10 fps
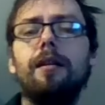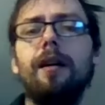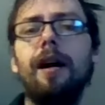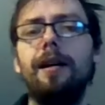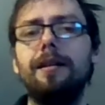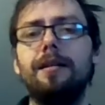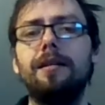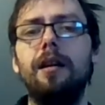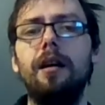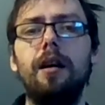as
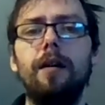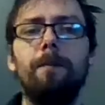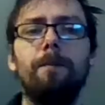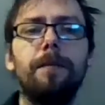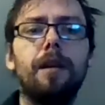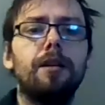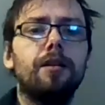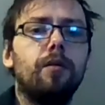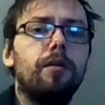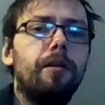I
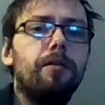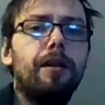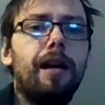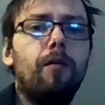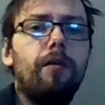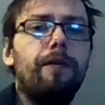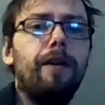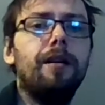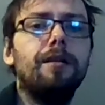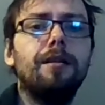just want to build that one
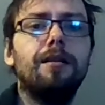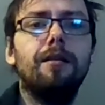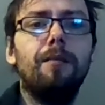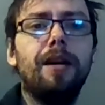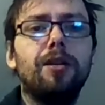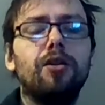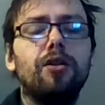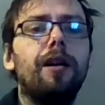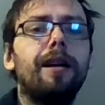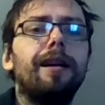first to make
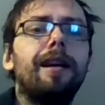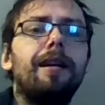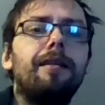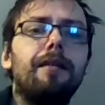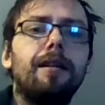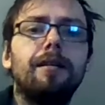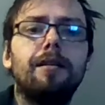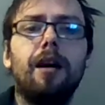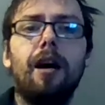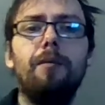sure I can get the
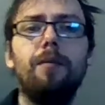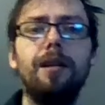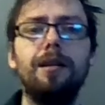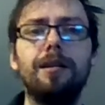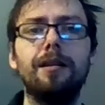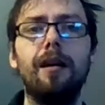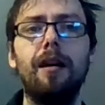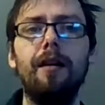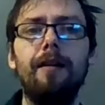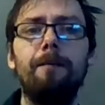time in
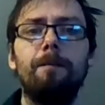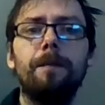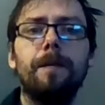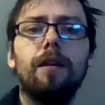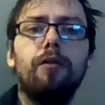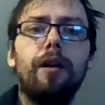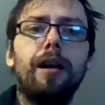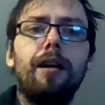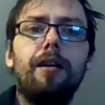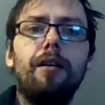
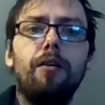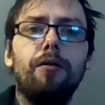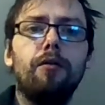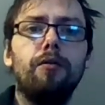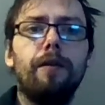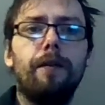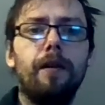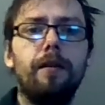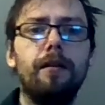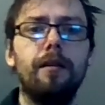quicker on all of
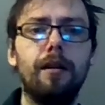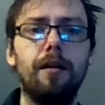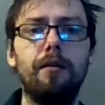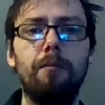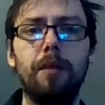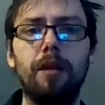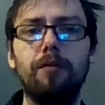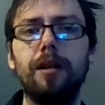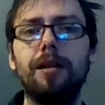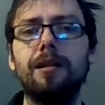the
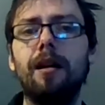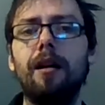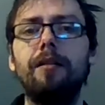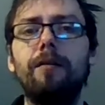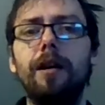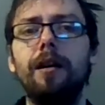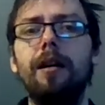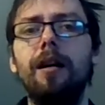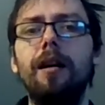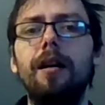building side of it,
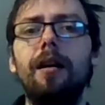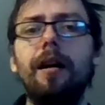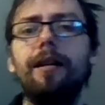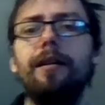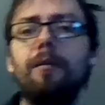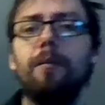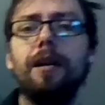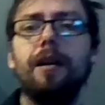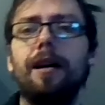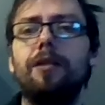and not be
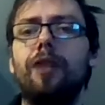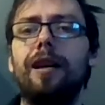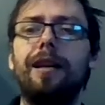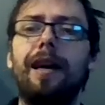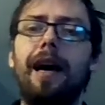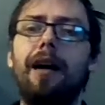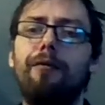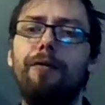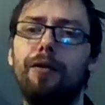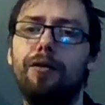like dragging it out
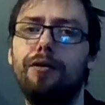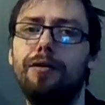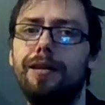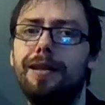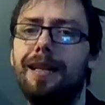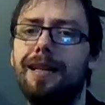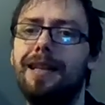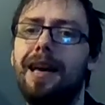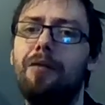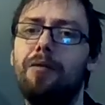for 6
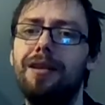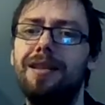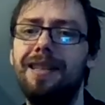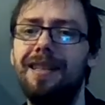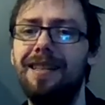hours,